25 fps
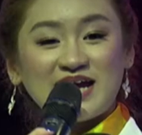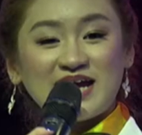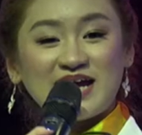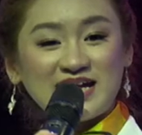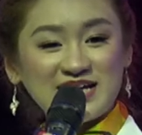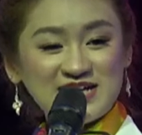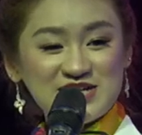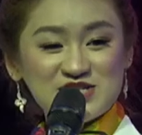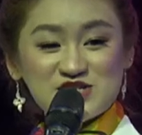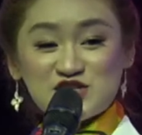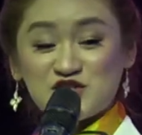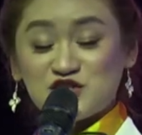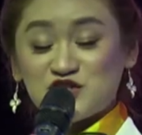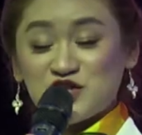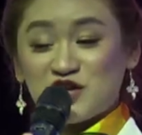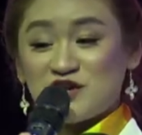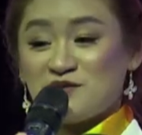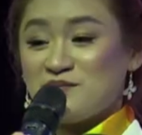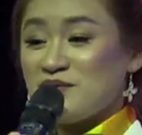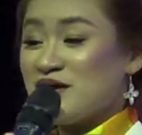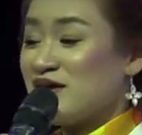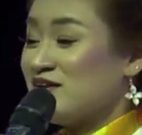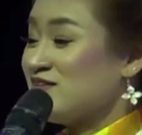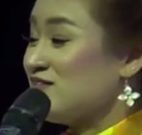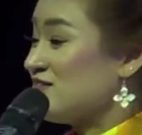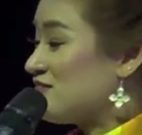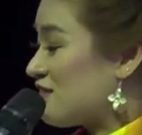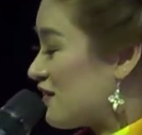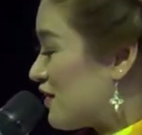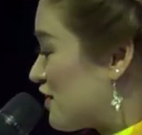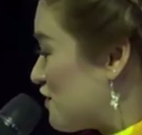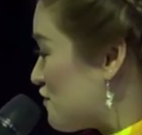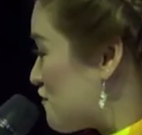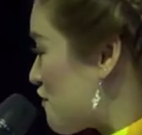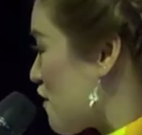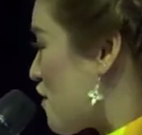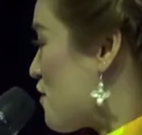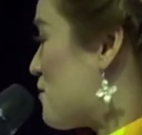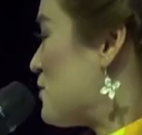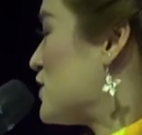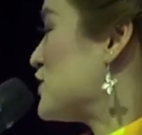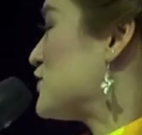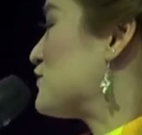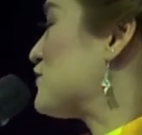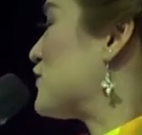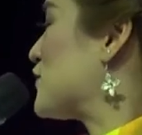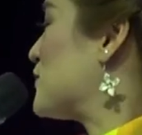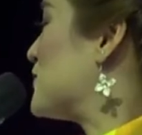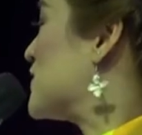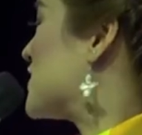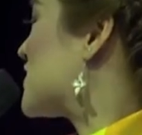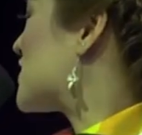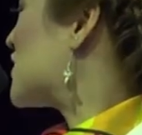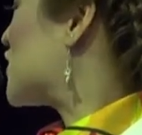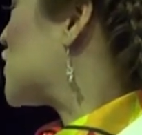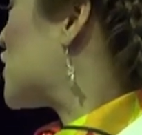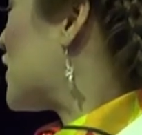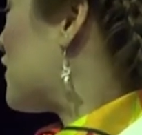Ladies and gentlemen, thank you very much for Mr.